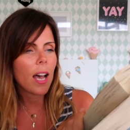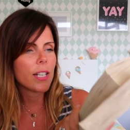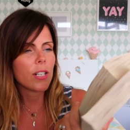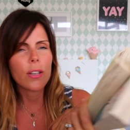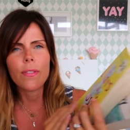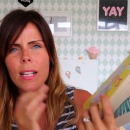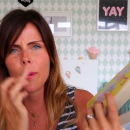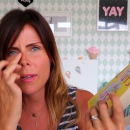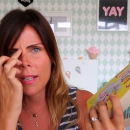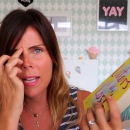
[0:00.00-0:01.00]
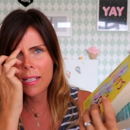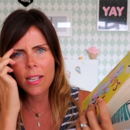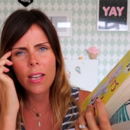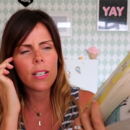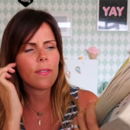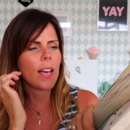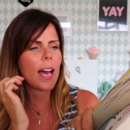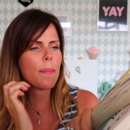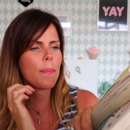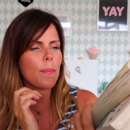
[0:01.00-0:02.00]
I don't know if anyone has heard of
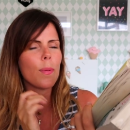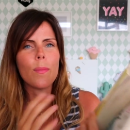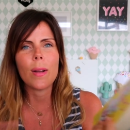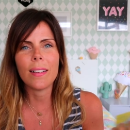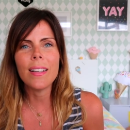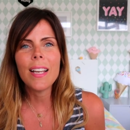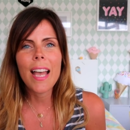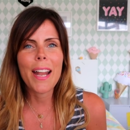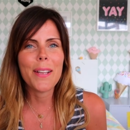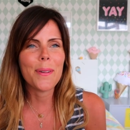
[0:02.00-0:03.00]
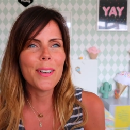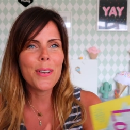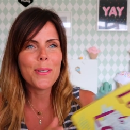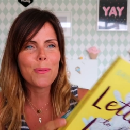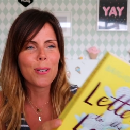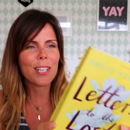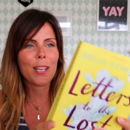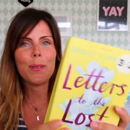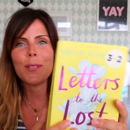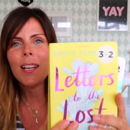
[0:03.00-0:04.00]
that, well, anyone who's
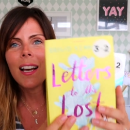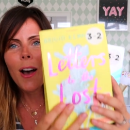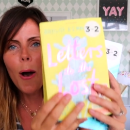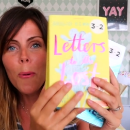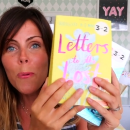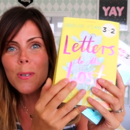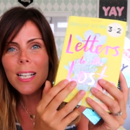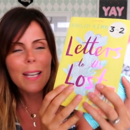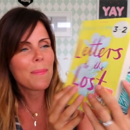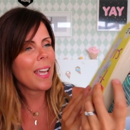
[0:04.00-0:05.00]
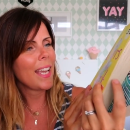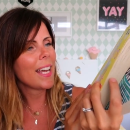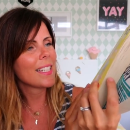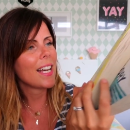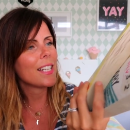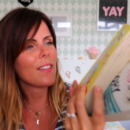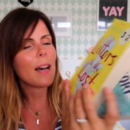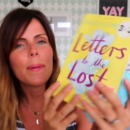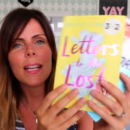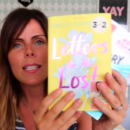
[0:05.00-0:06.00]
watching who's old like me has heard of
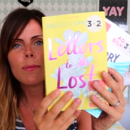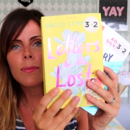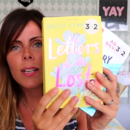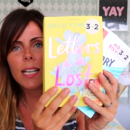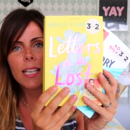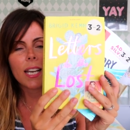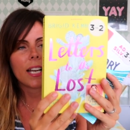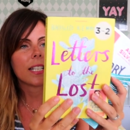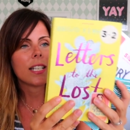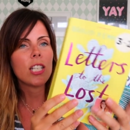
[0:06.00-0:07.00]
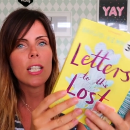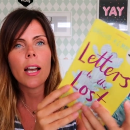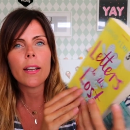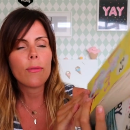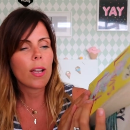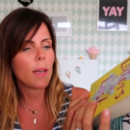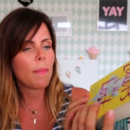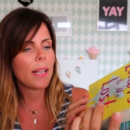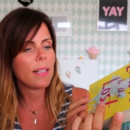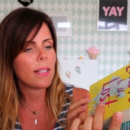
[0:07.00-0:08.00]
that, but it's really good. And she kind of
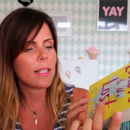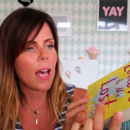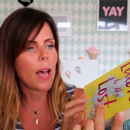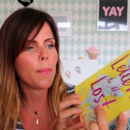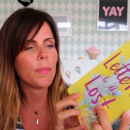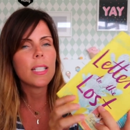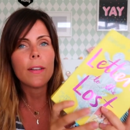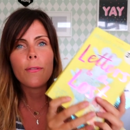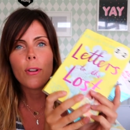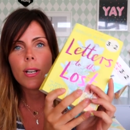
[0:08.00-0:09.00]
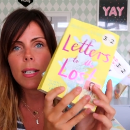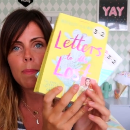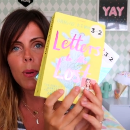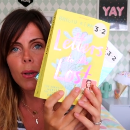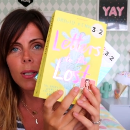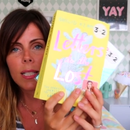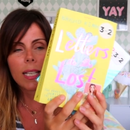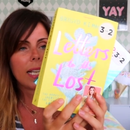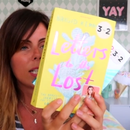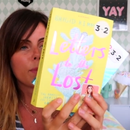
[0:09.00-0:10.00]
recommends um, different books
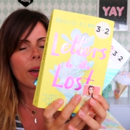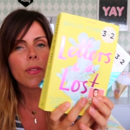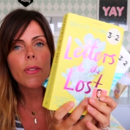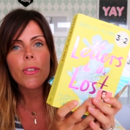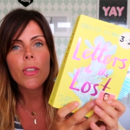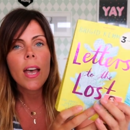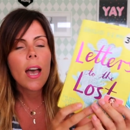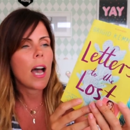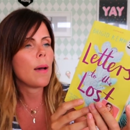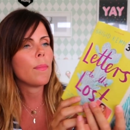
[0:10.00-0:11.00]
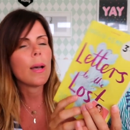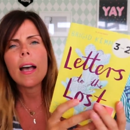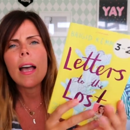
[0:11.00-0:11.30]
each month, um,